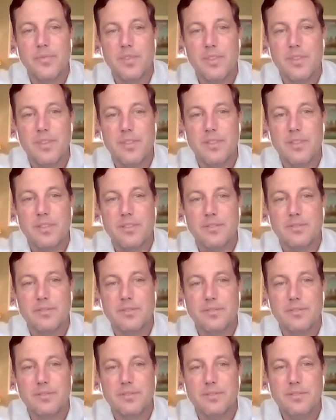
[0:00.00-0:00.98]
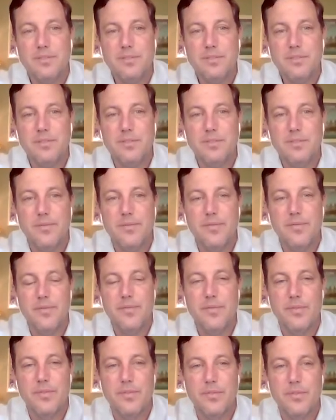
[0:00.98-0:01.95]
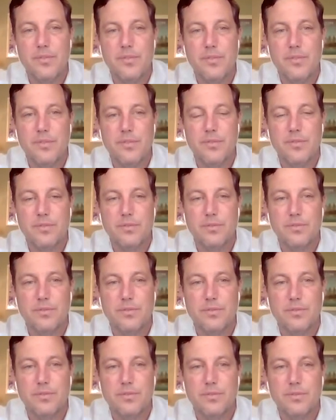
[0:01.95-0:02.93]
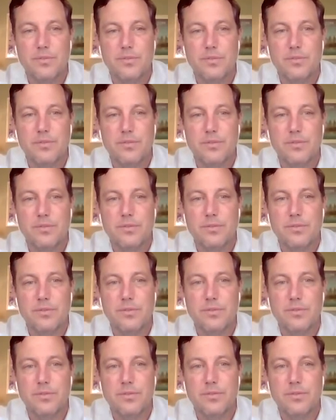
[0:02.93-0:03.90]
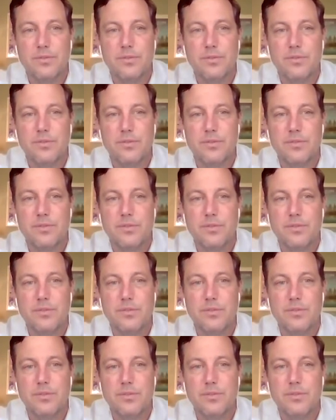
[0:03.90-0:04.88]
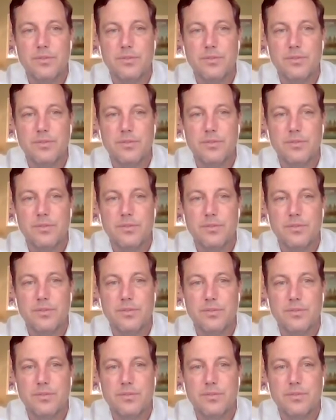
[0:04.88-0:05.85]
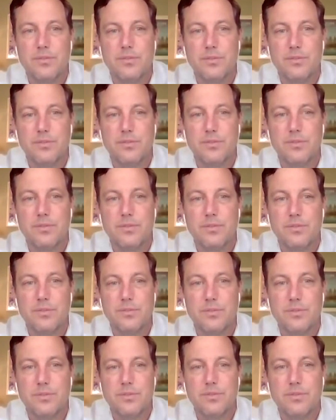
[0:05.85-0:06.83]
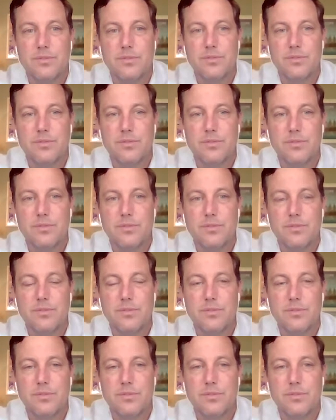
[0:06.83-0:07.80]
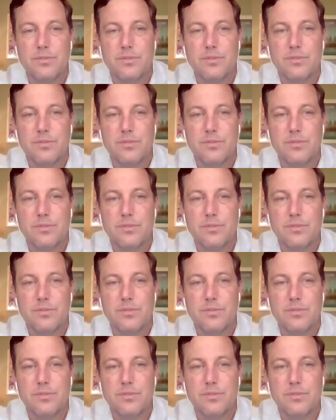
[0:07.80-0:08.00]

[no speech]